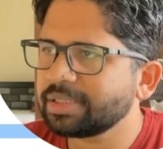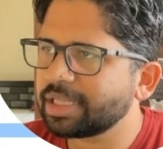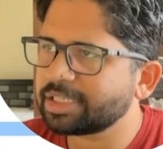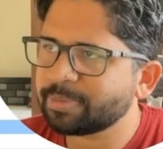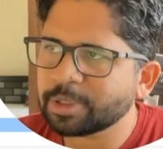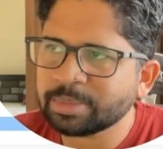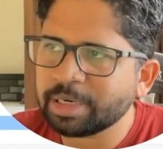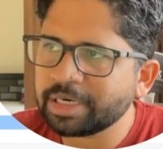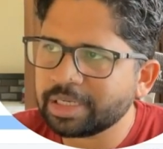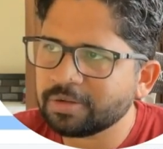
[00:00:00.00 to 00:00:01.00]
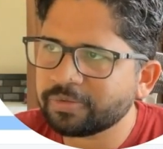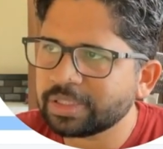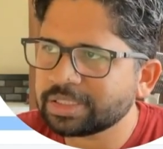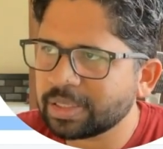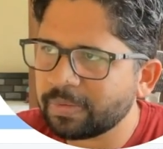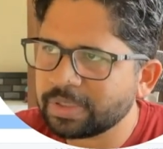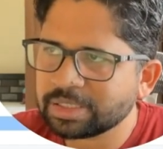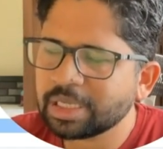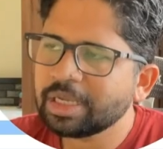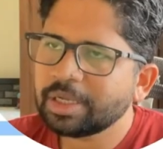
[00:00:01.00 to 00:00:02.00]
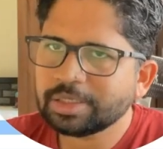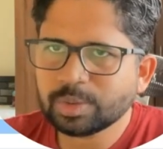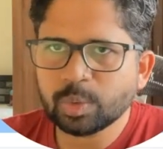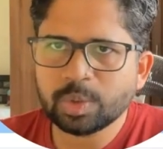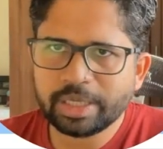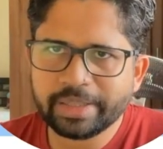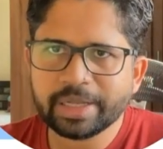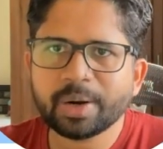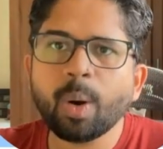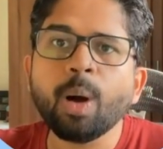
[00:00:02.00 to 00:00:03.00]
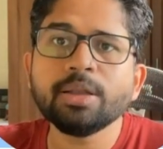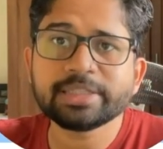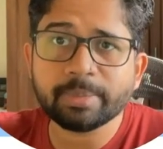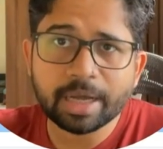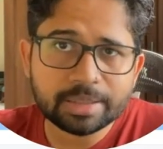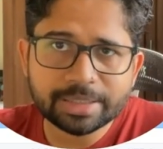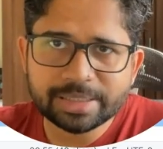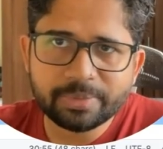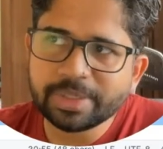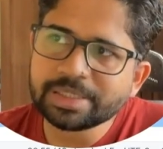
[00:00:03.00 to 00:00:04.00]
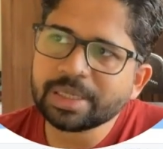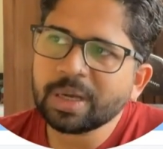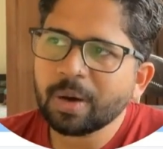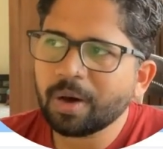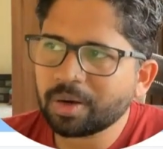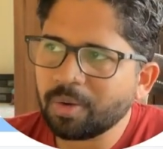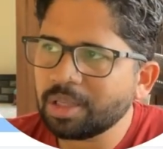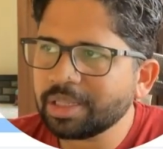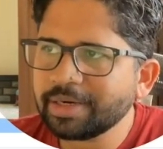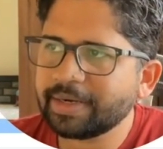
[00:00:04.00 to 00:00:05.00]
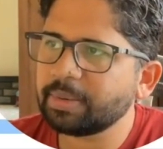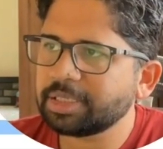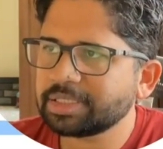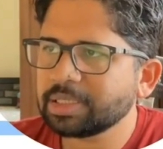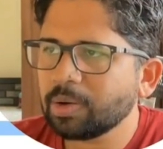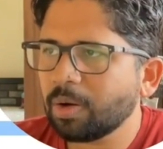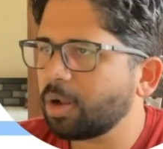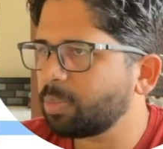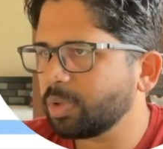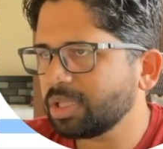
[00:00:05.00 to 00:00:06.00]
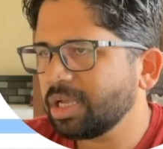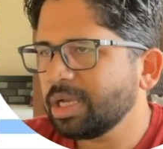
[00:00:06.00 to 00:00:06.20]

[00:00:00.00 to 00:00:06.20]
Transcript: the responsibility of the service is to either call some other service or call the database or both.